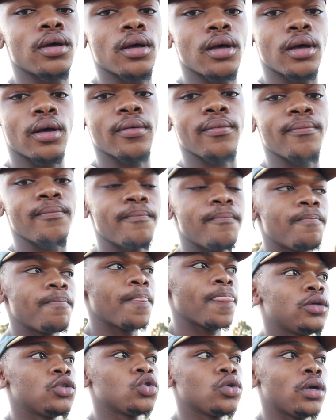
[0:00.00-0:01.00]
Um,
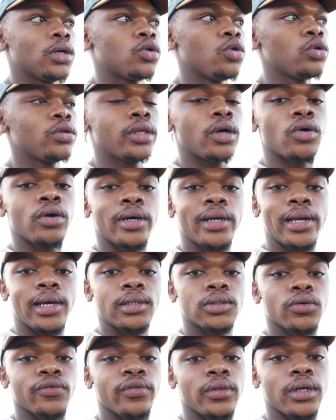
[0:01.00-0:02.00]
so I called the
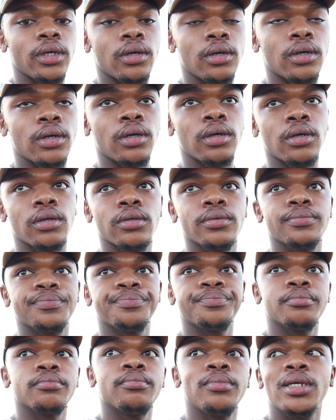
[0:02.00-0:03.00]
organizer of the
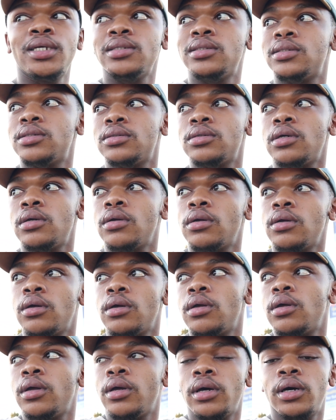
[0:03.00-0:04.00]
meet,
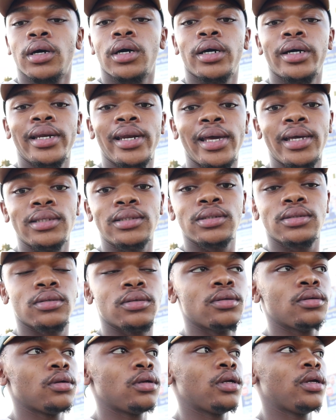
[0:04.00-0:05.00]
uh, Nate.
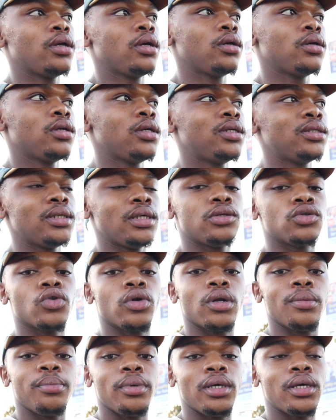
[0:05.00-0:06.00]
He said he's
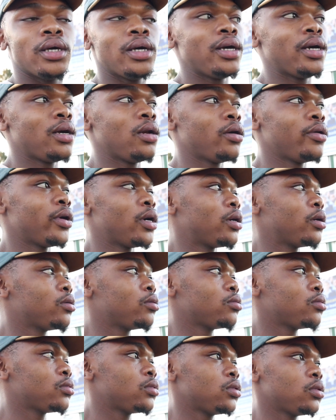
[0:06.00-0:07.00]
gonna be here at
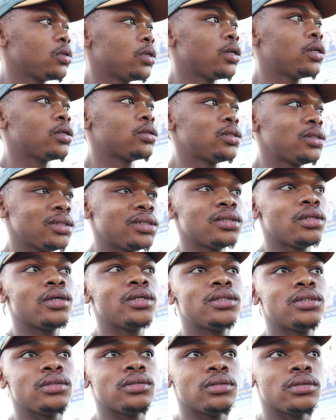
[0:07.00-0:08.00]
around uh,
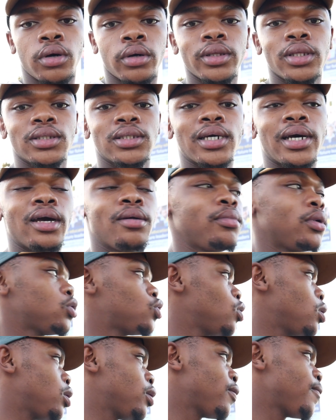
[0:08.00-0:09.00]
6.30 on the time
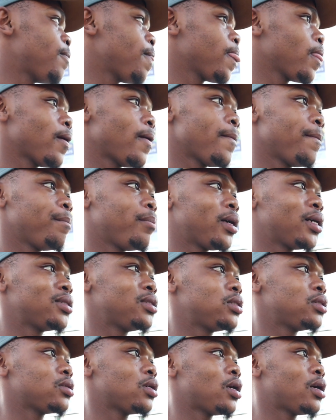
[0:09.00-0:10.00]
actually. But
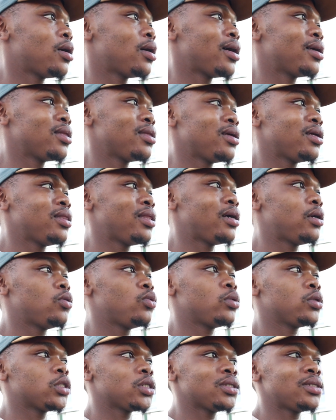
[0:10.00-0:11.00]
uh, other than that,
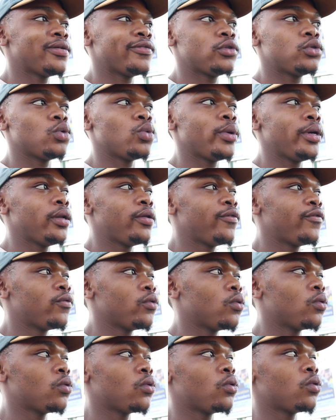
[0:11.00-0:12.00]
we'll just have to wait
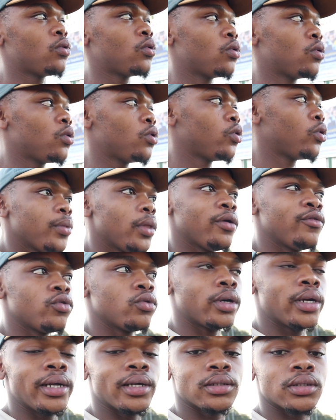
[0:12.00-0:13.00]
for
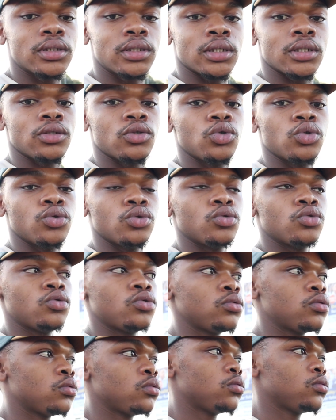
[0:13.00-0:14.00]
everyone else just
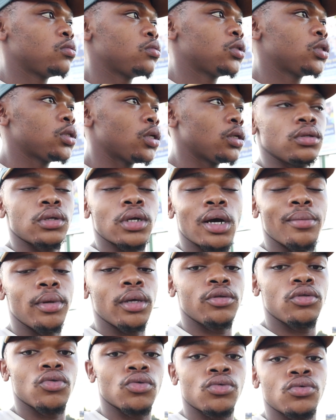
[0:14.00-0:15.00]
to start
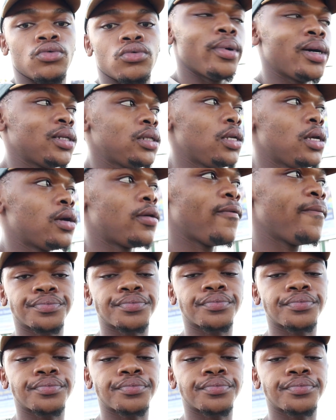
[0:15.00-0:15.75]
coming through. But yeah.